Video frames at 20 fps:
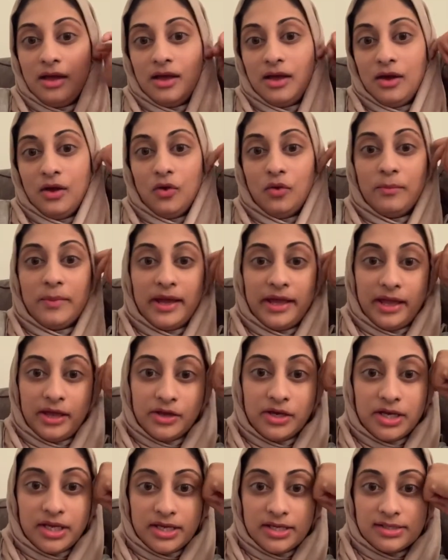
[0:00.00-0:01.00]
oh my
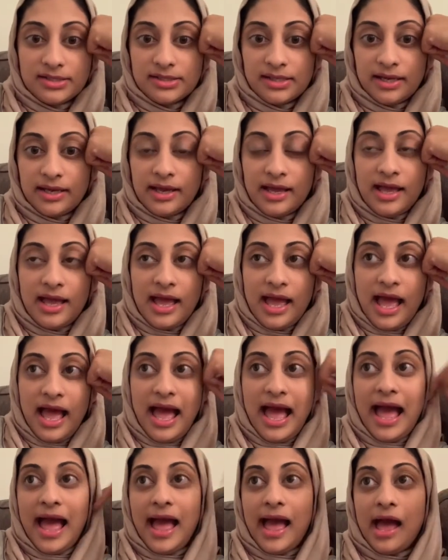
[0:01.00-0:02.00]
goodness, like,
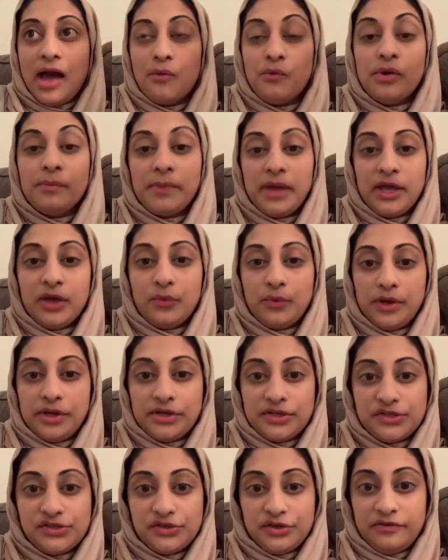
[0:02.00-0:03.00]
how am I going to
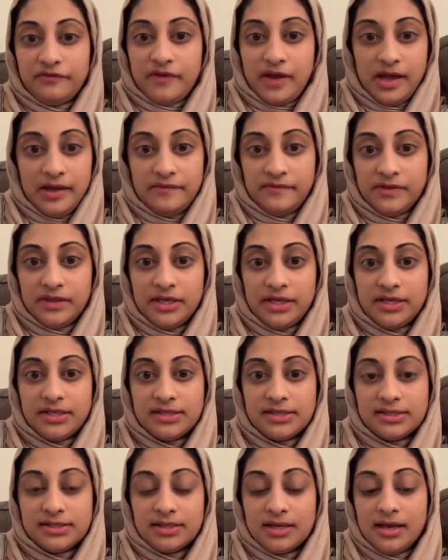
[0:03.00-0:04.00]
survive
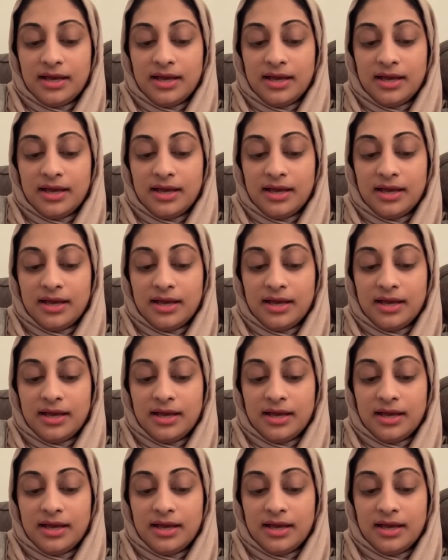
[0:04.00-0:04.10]
this?